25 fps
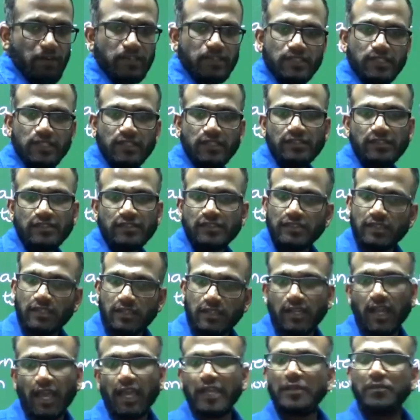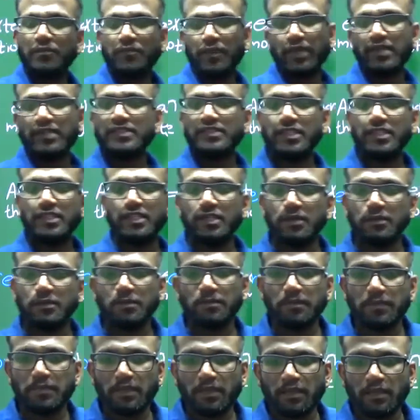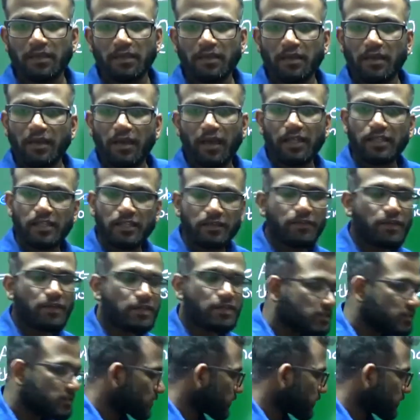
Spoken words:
it is the time wasting. Otherwise,